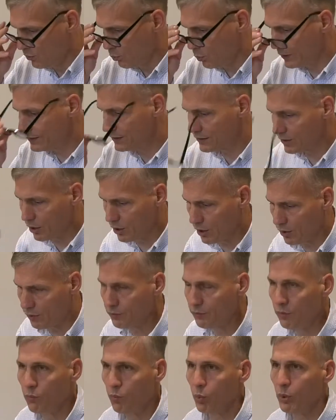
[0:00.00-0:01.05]
We
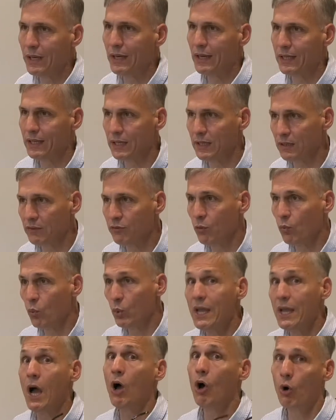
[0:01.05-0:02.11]
serve, we live,
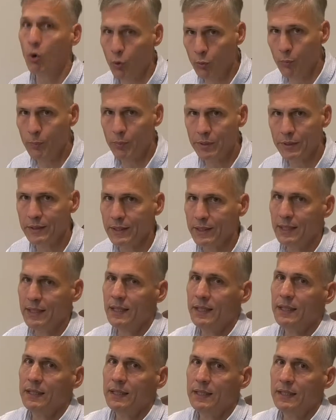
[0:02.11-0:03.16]
hope
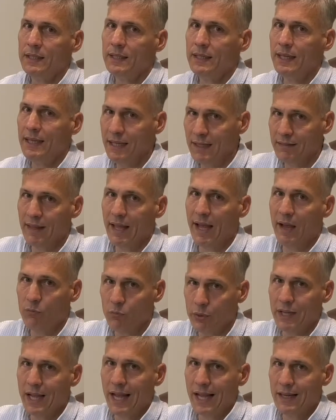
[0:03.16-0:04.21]
in that
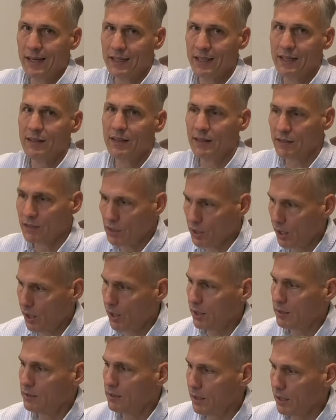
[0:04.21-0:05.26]
reality that
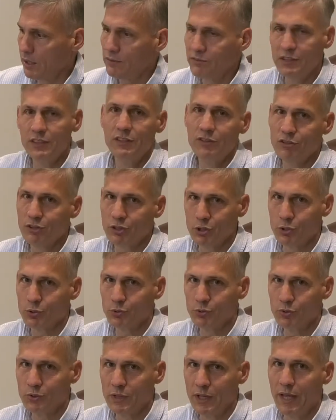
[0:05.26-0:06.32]
God loves his
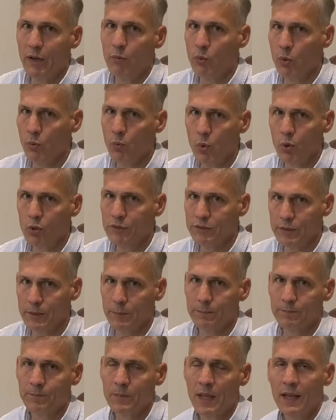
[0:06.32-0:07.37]
children and rewards
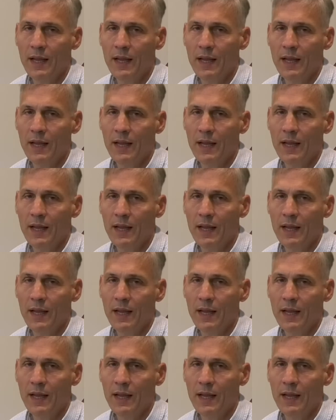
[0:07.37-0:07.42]
them.